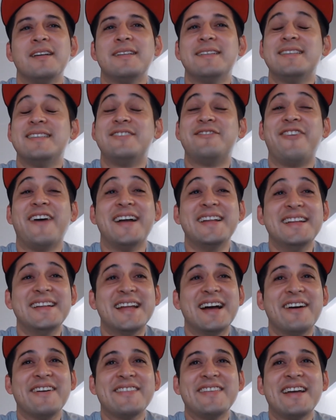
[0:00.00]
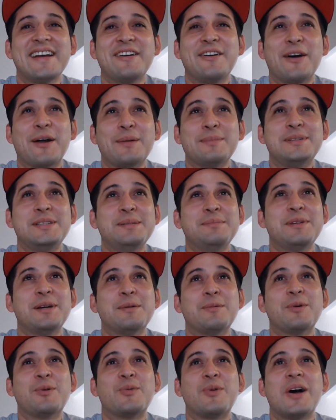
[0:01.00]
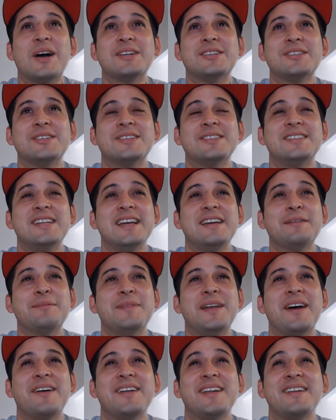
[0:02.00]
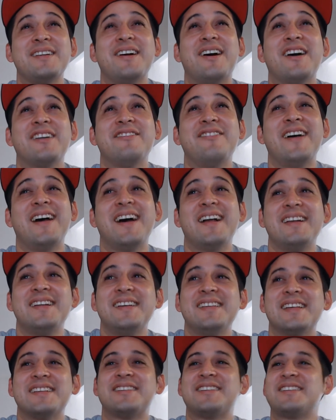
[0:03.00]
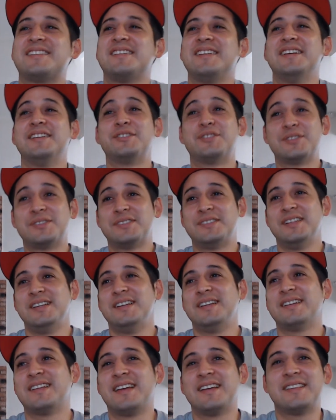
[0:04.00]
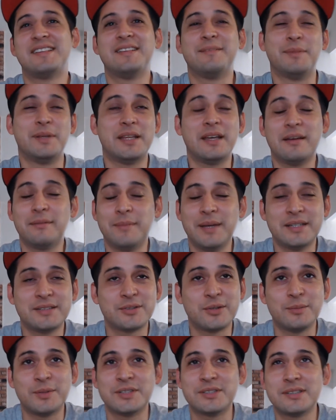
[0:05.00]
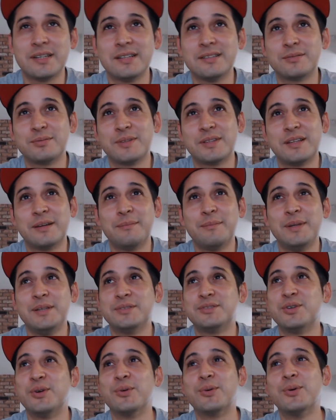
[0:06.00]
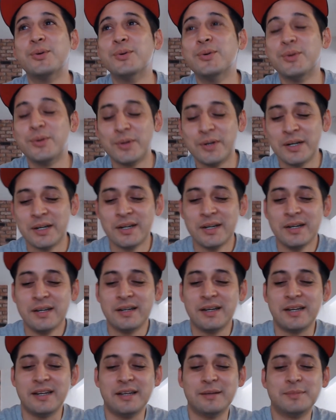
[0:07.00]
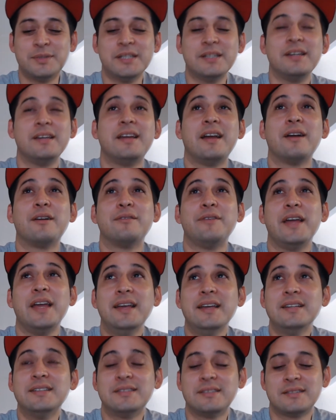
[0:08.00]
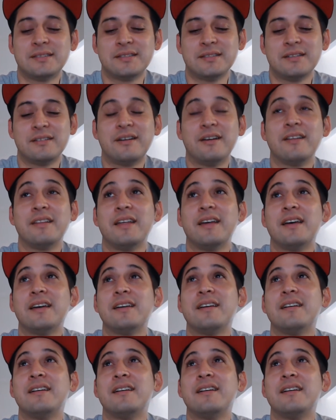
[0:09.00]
Finding out that Garp teamed up with Roger to take him down at God Valley. That's interesting. Like, but that makes so much sense with them being so cool and him taking care of Ace and all that.